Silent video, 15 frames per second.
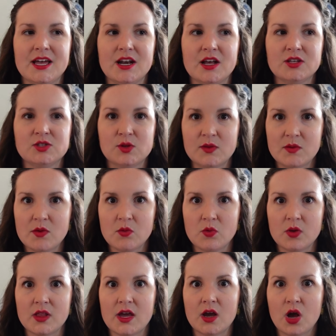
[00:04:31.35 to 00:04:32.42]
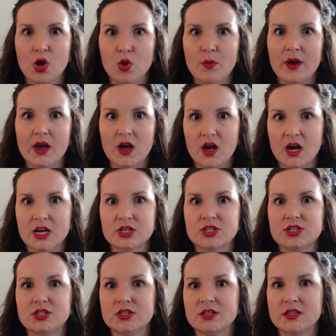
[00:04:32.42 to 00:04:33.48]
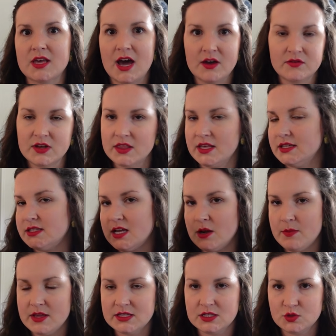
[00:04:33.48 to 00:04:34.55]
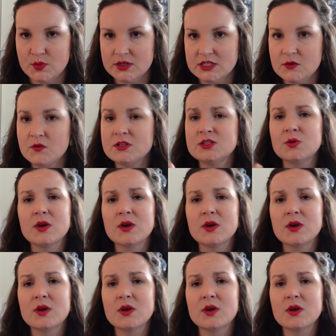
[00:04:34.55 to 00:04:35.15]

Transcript: and so many people were like, oh my gosh, I've done this and it made such a big difference.